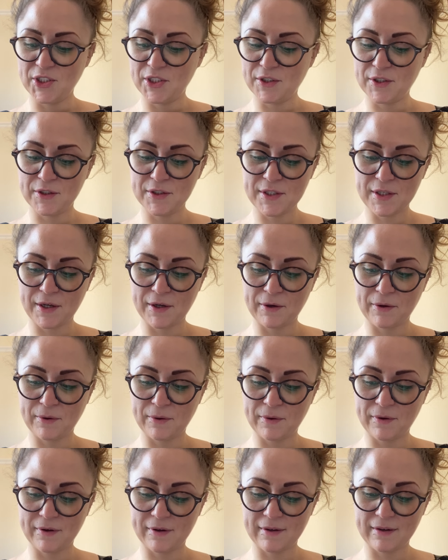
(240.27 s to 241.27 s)
she
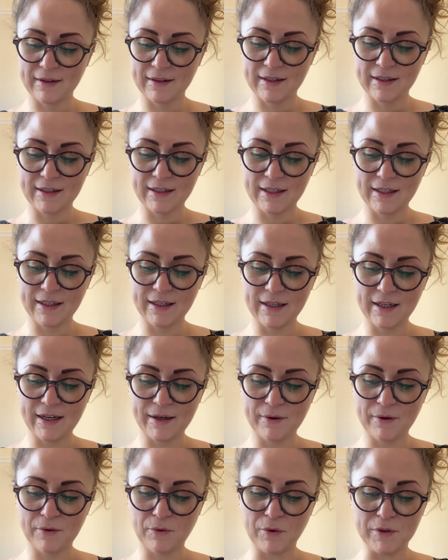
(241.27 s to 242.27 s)
also
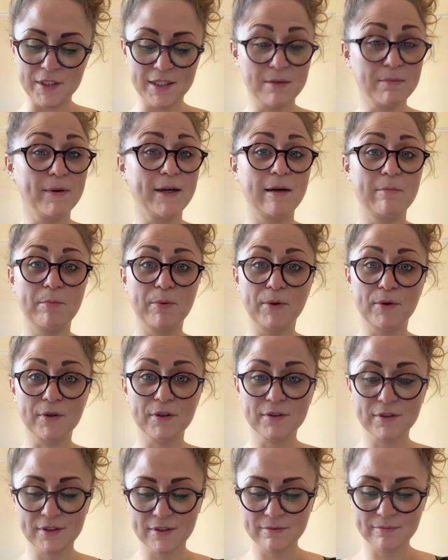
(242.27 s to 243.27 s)
wants to buy
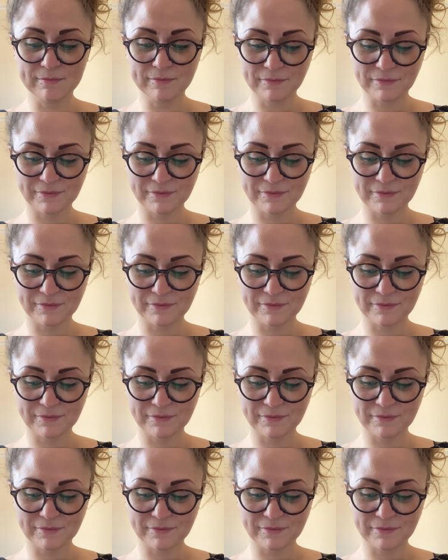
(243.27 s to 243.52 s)
books.